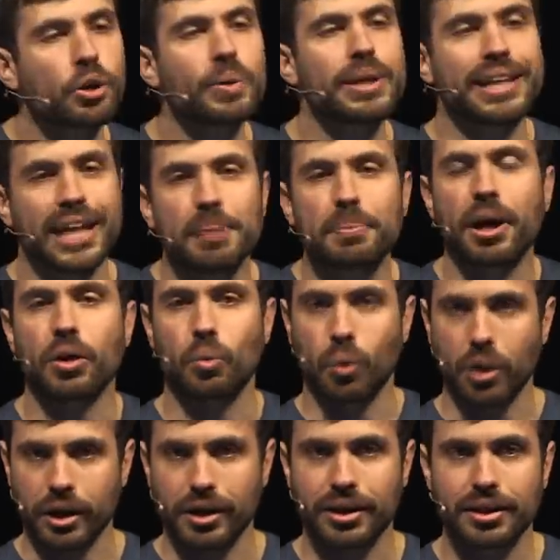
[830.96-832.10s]
do we keep our
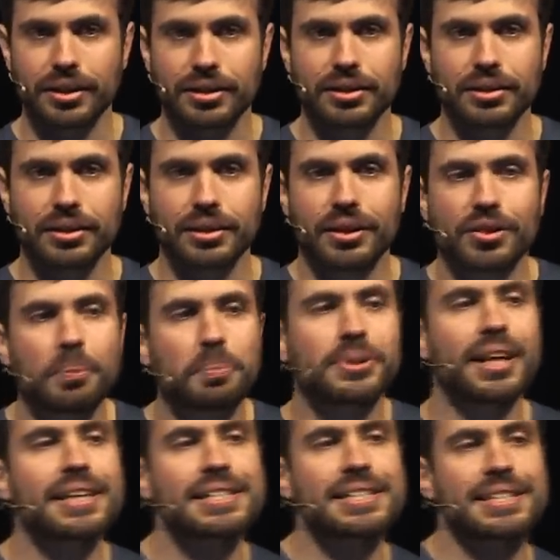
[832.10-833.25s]
work? The
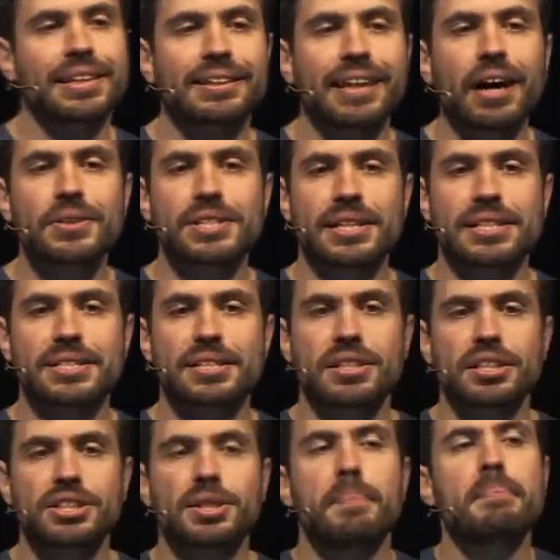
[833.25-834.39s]
place that allows us
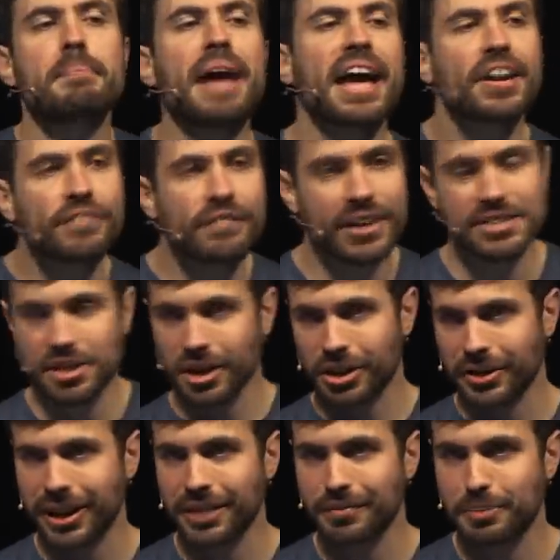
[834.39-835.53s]
to manifest our
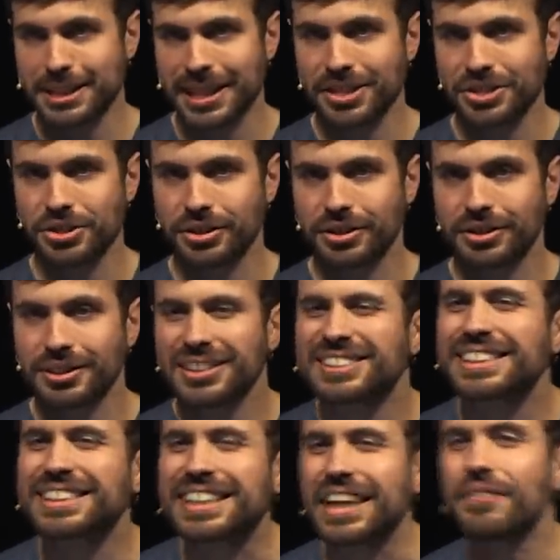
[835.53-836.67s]
creative potential, to
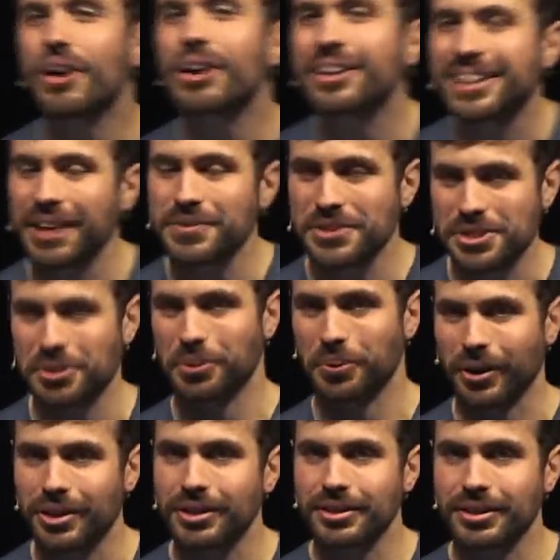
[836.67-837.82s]
give our gifts to the
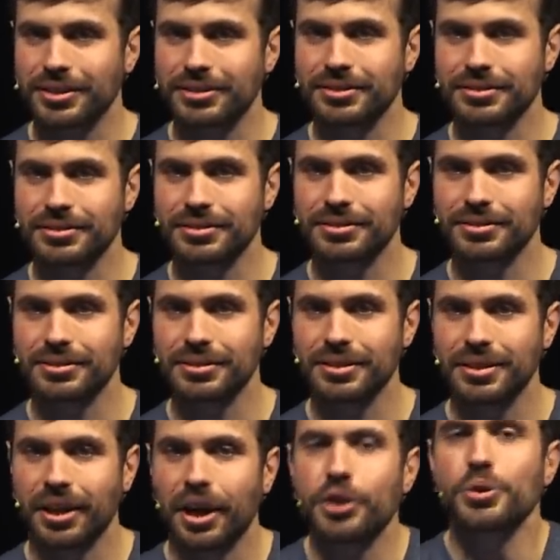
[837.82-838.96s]
world.
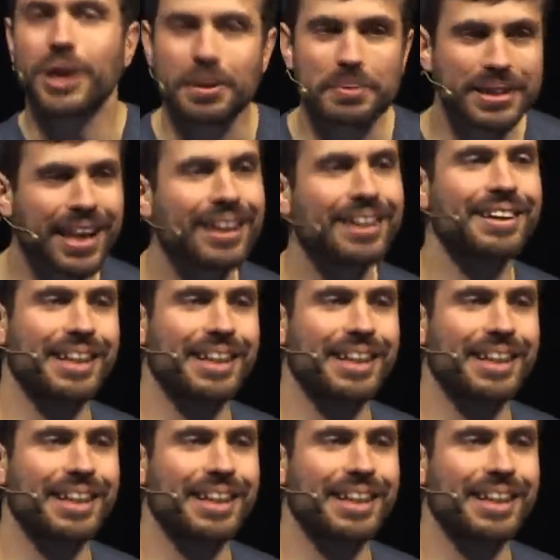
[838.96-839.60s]
Are you keeping that in an